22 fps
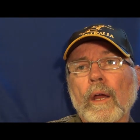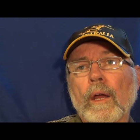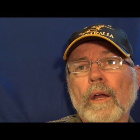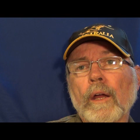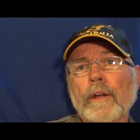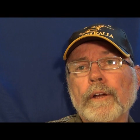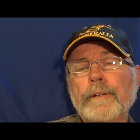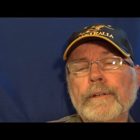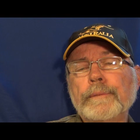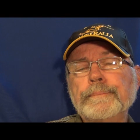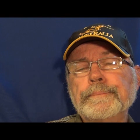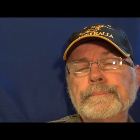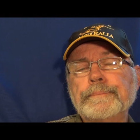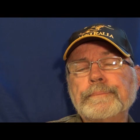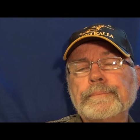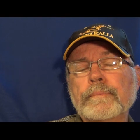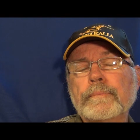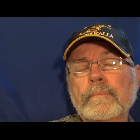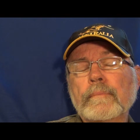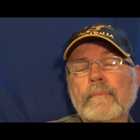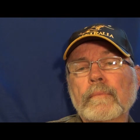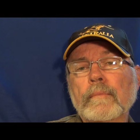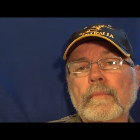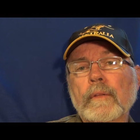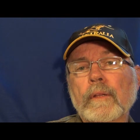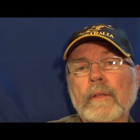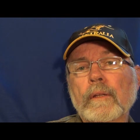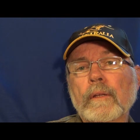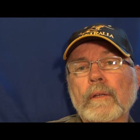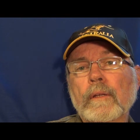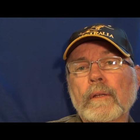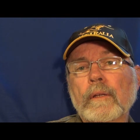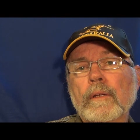And
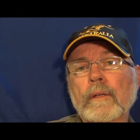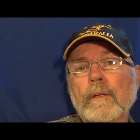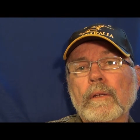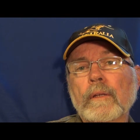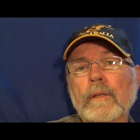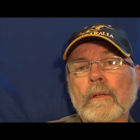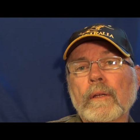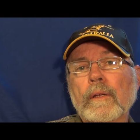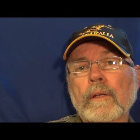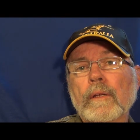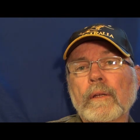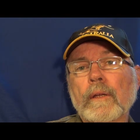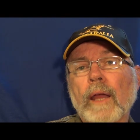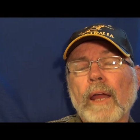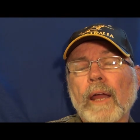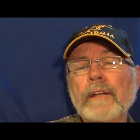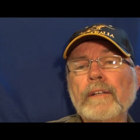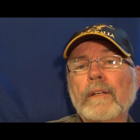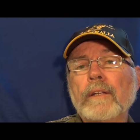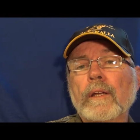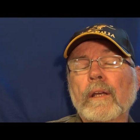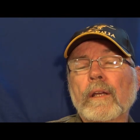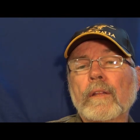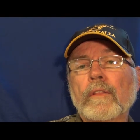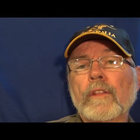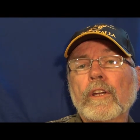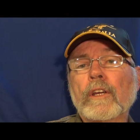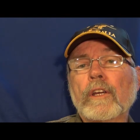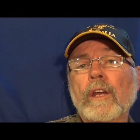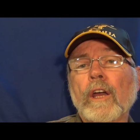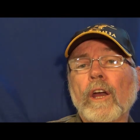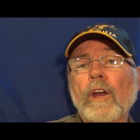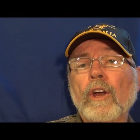
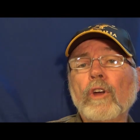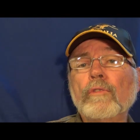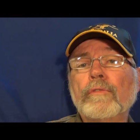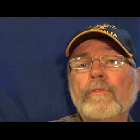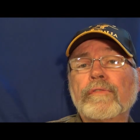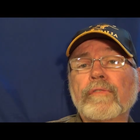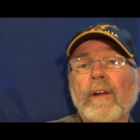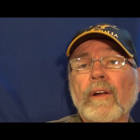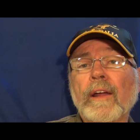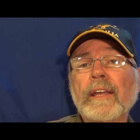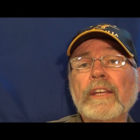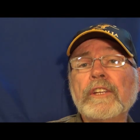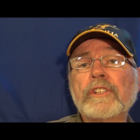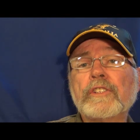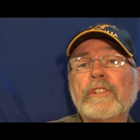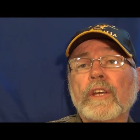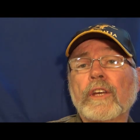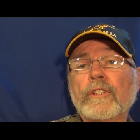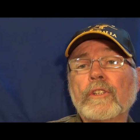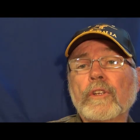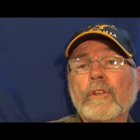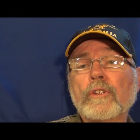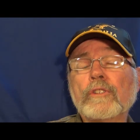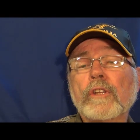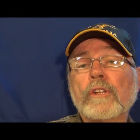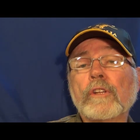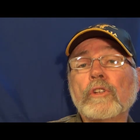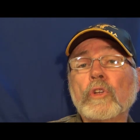the code phrase they use,